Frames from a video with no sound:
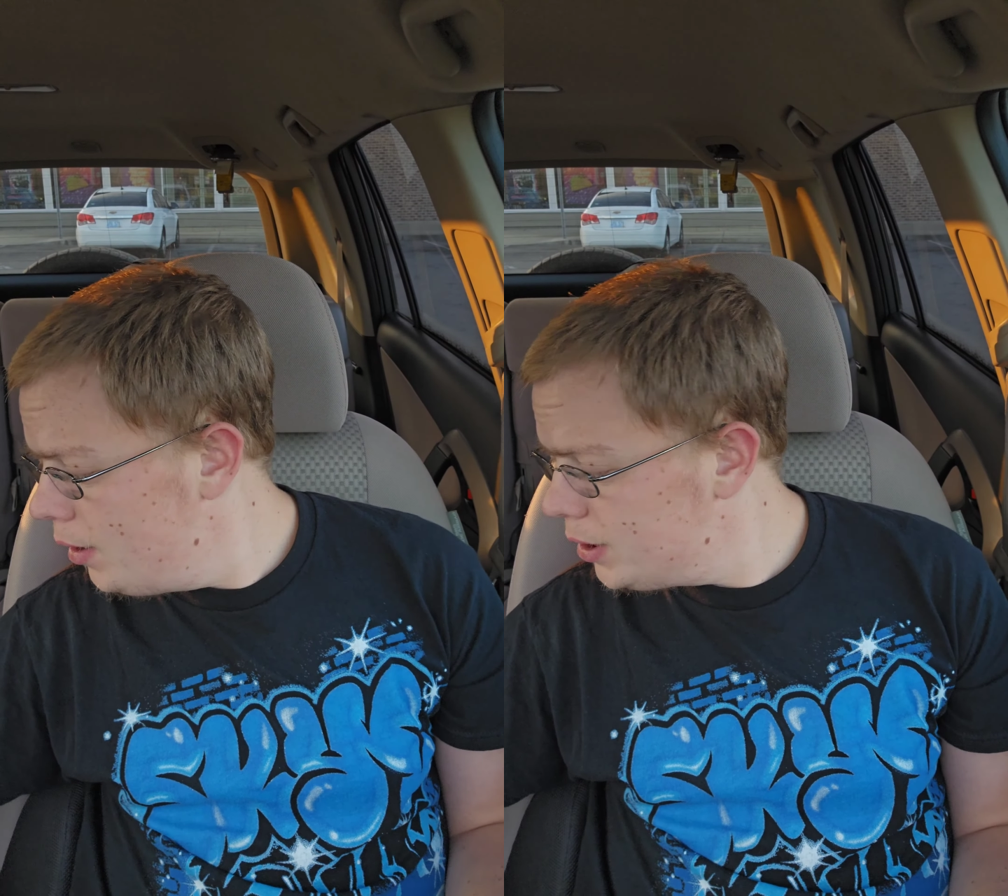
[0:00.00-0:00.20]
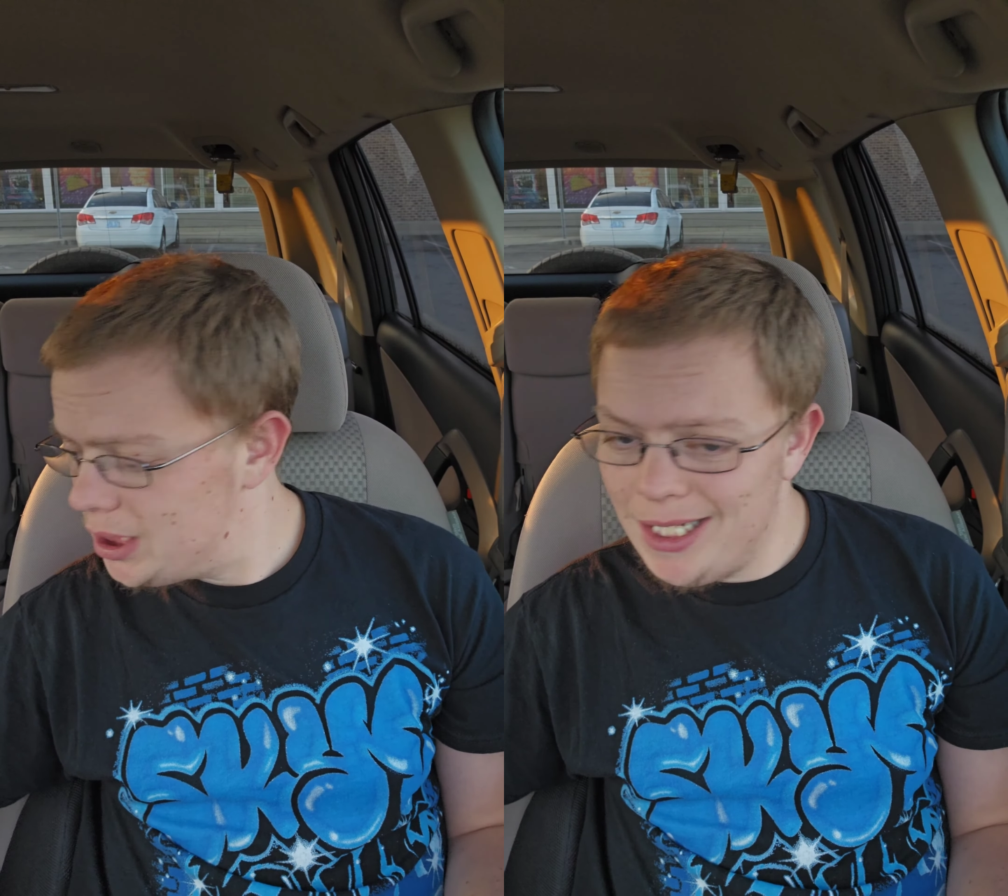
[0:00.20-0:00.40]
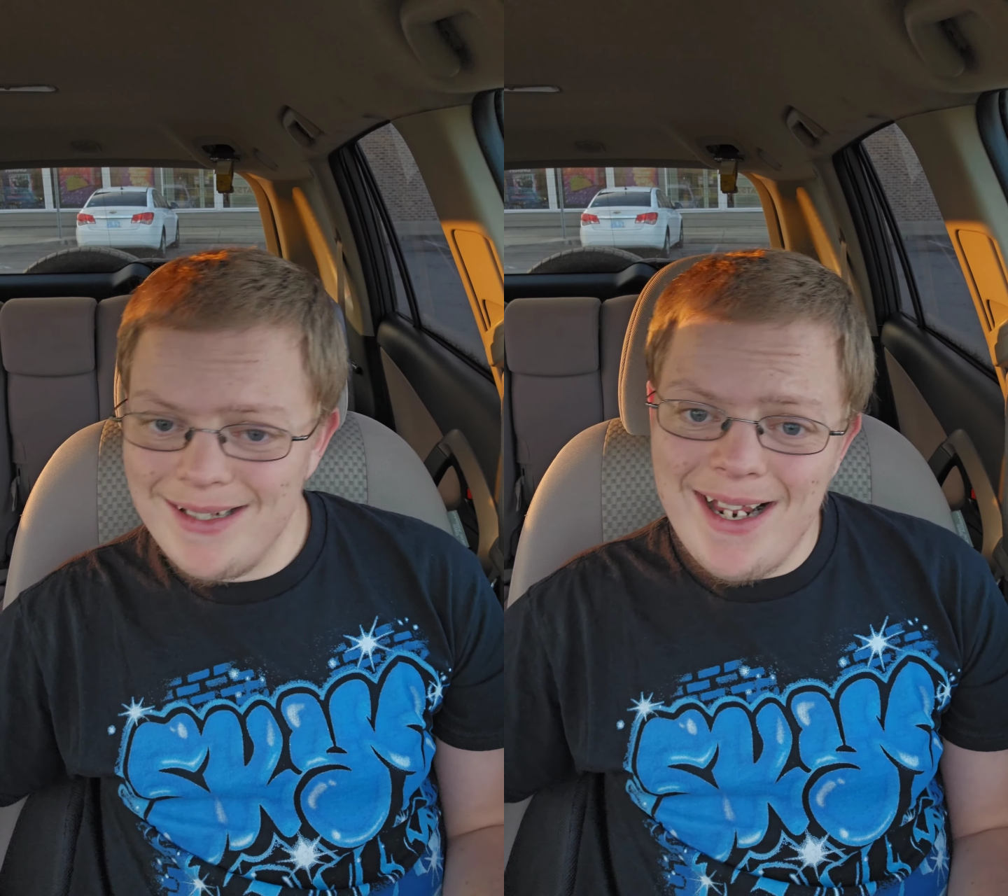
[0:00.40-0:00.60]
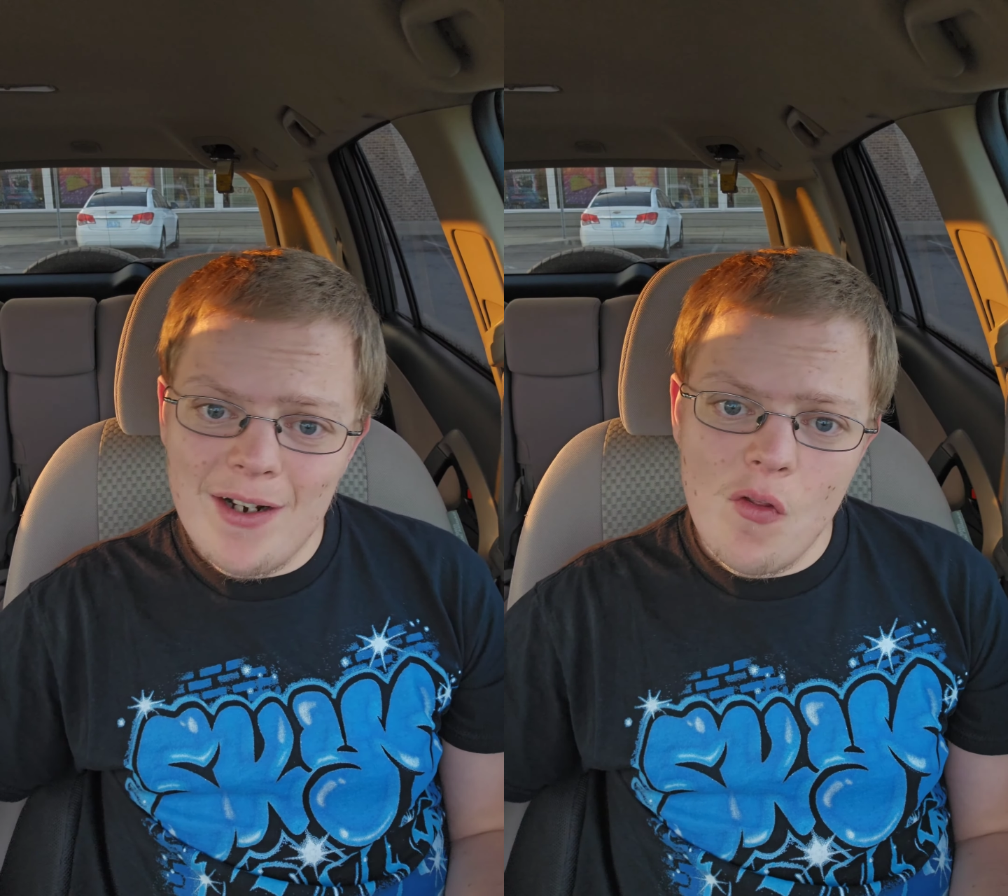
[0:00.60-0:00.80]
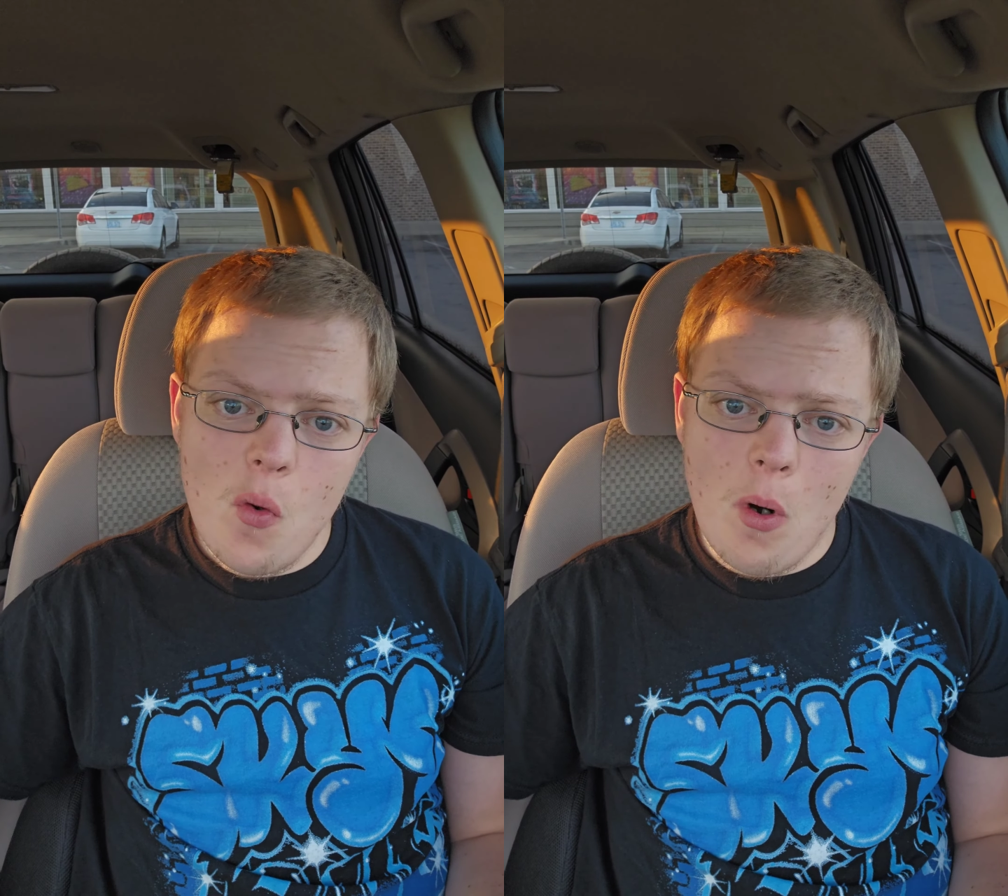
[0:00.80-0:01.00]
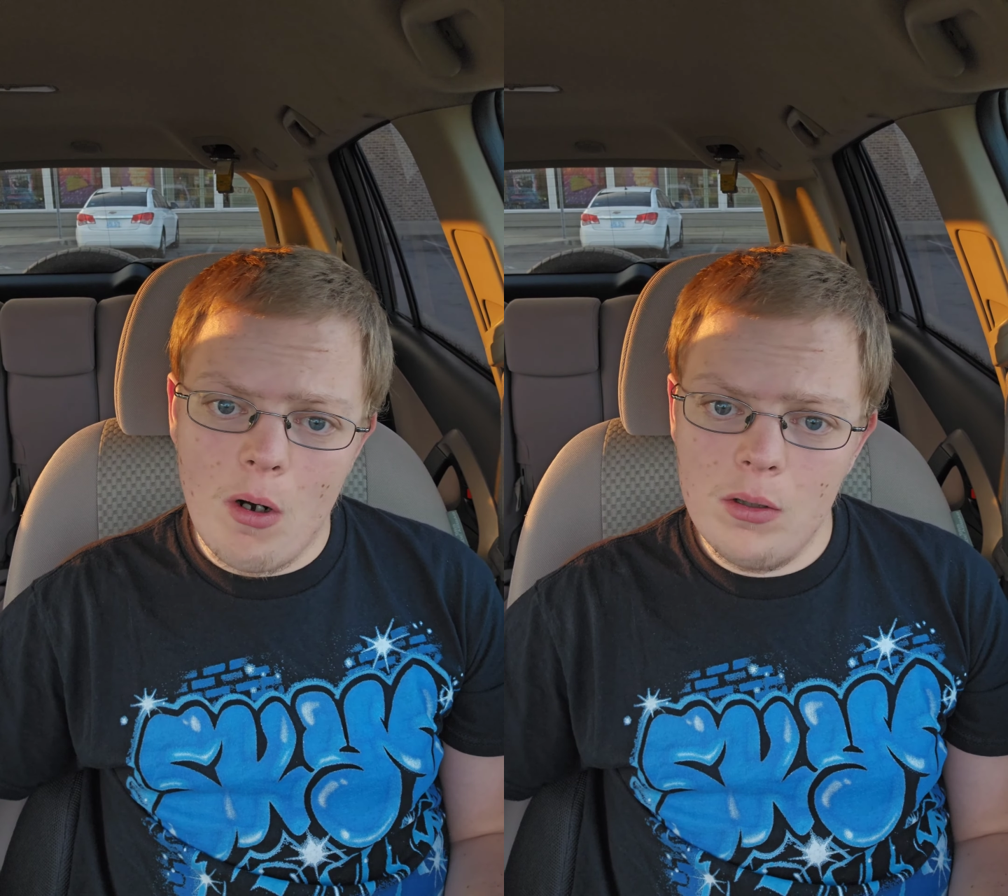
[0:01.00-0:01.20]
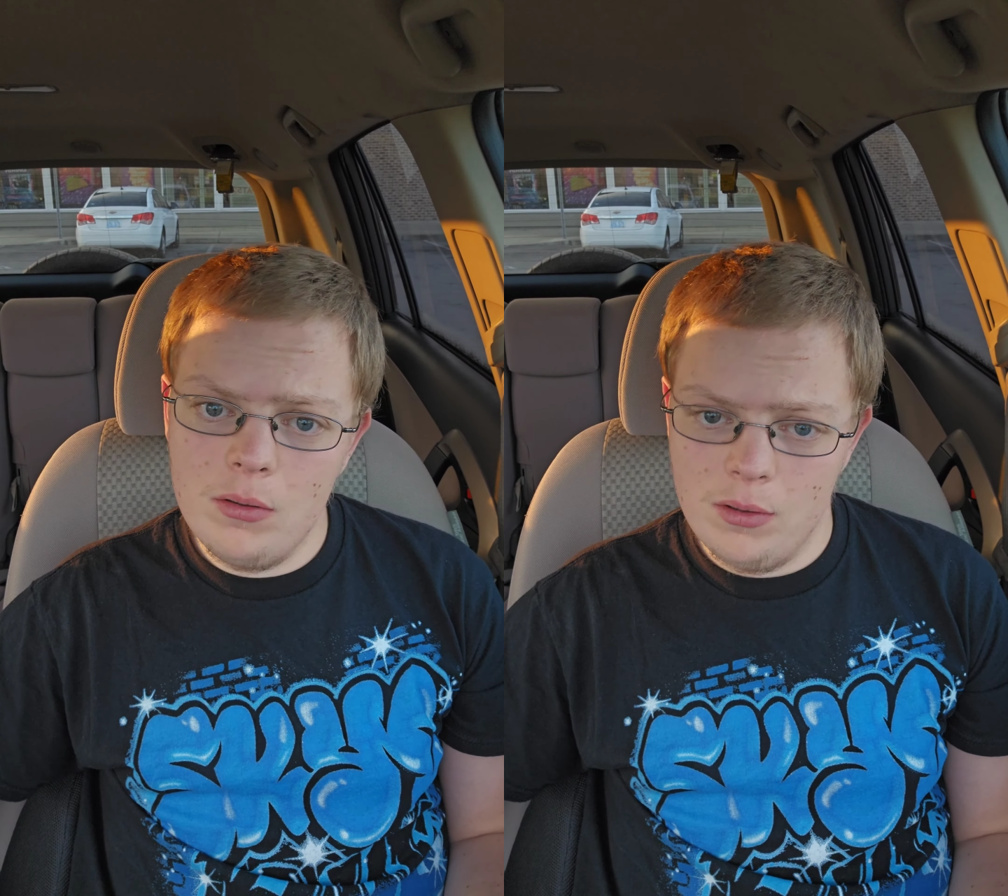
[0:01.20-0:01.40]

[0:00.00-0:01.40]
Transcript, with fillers: it's not the end of the world.